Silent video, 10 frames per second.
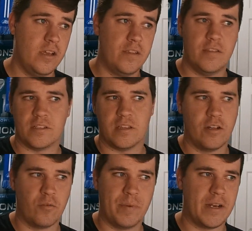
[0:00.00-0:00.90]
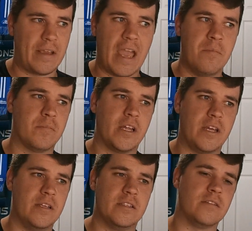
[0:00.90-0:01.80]
this little bit of
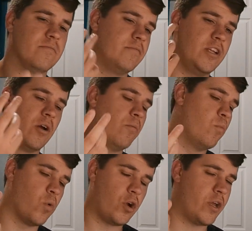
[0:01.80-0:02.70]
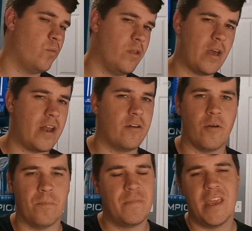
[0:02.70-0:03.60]
gameplay isn't, working with, I don't know.
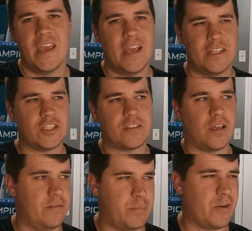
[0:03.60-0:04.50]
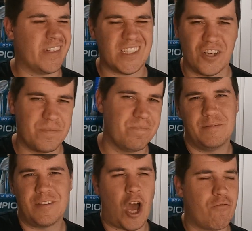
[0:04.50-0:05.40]
It just, Perfect Dark,
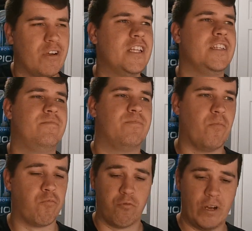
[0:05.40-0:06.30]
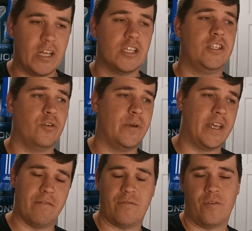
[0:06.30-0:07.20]
not really doing
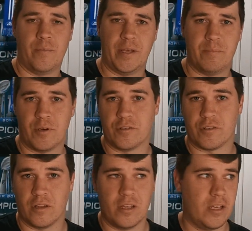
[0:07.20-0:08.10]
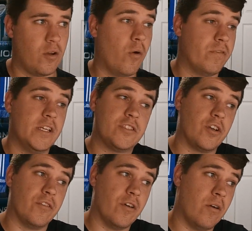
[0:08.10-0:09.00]
it for me personally. Hopefully it's
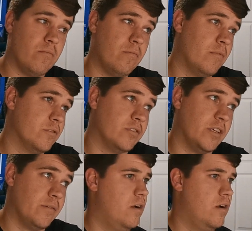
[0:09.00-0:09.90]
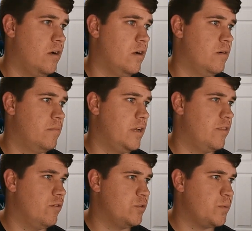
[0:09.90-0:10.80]
good though. We'll see. And
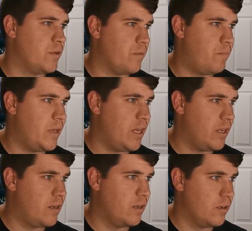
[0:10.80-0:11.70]
those were the big